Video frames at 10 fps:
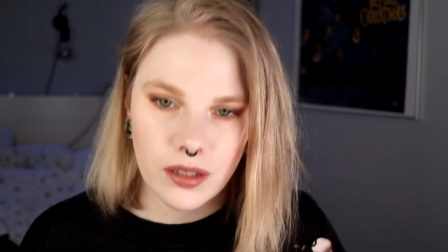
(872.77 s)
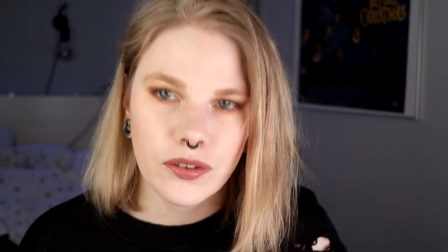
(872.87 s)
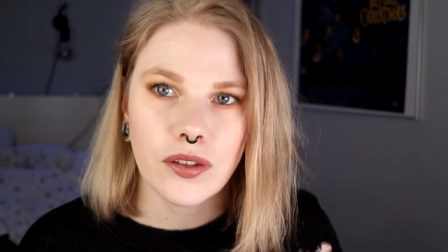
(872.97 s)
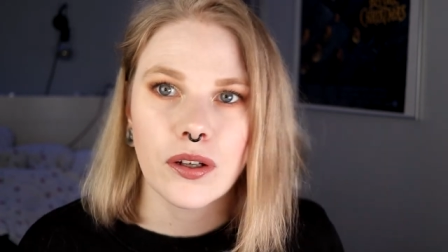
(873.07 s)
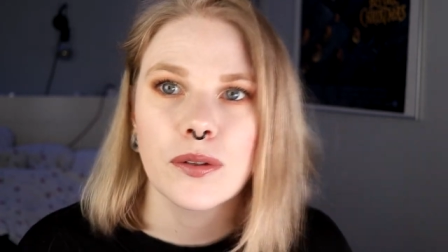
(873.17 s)

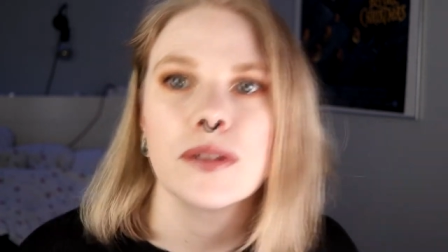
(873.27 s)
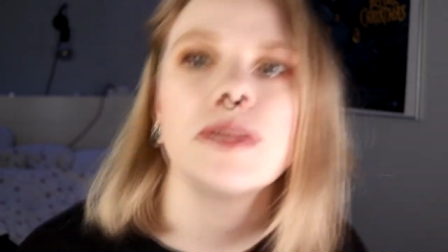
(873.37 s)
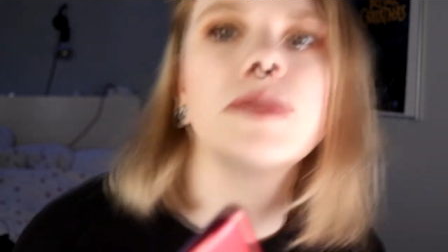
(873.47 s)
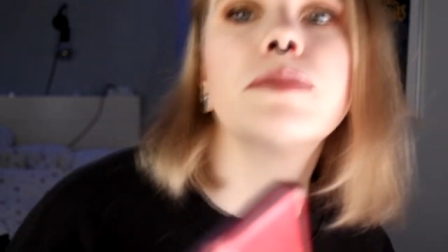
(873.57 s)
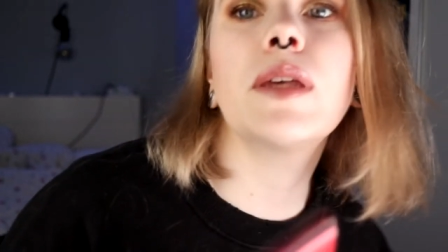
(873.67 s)
So
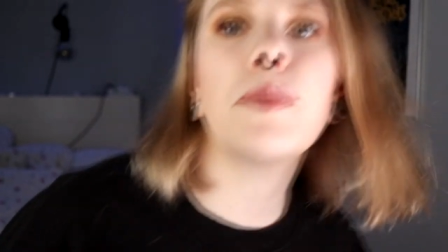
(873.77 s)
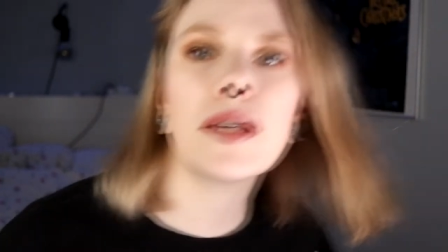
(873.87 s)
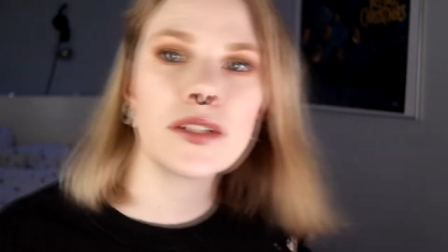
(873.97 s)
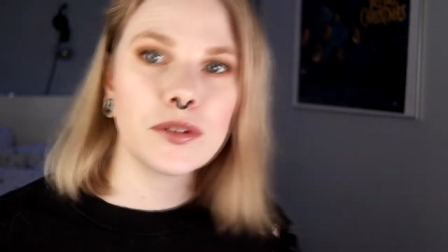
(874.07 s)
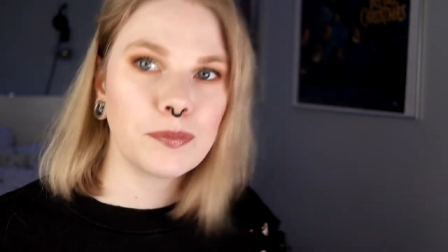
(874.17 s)
maybe
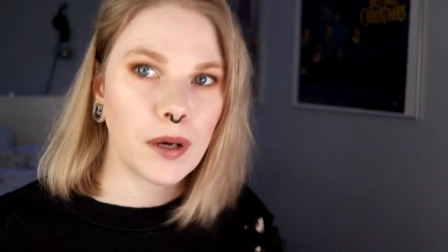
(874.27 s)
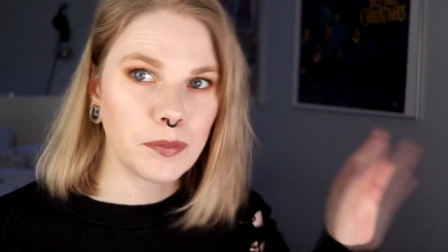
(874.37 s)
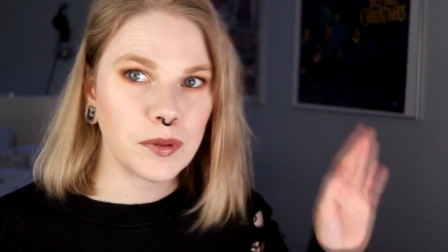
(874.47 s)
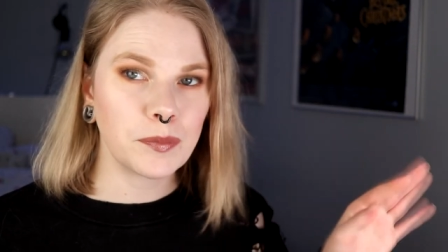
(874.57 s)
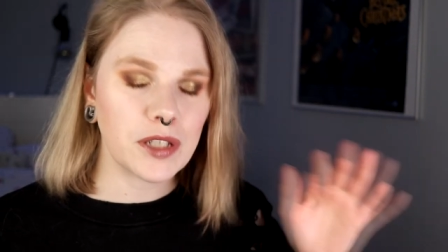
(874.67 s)
I could
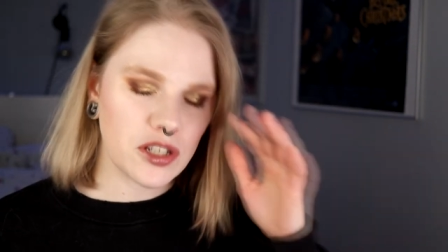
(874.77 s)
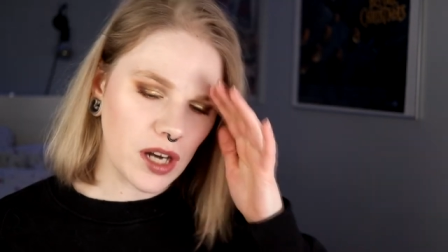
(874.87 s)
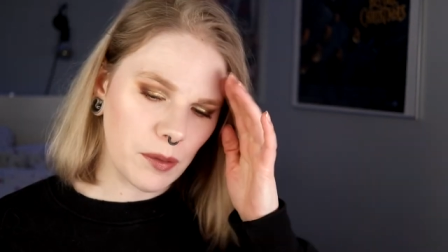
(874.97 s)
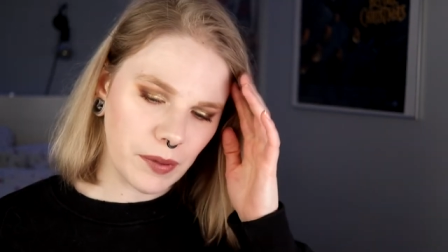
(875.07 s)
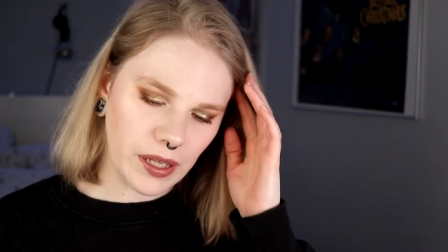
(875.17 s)
pop the
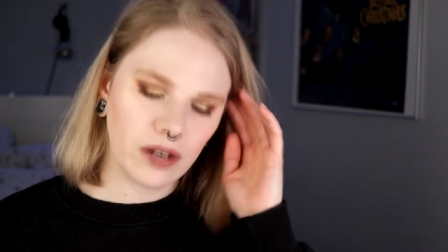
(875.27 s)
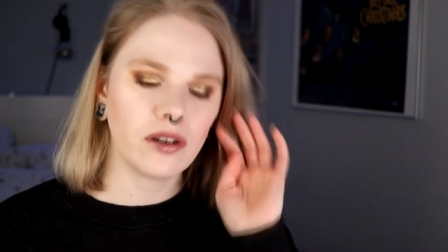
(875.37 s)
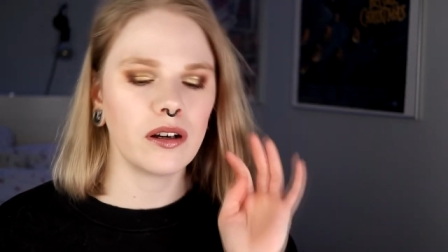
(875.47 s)
picture up here